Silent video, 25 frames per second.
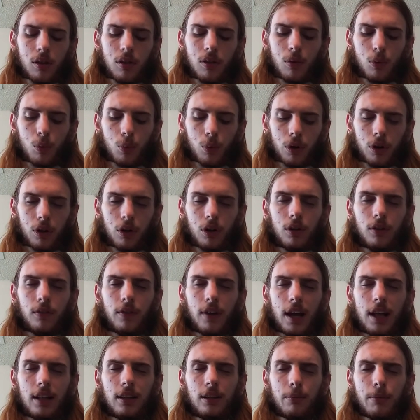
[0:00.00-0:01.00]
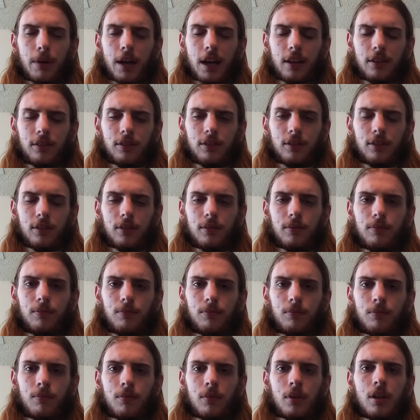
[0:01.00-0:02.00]
The word of Al-b-st.
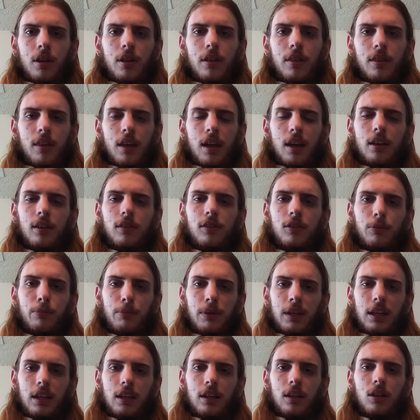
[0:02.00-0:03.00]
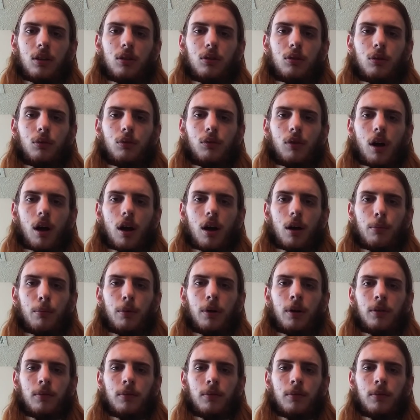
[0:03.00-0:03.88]
Thanks be to Rob.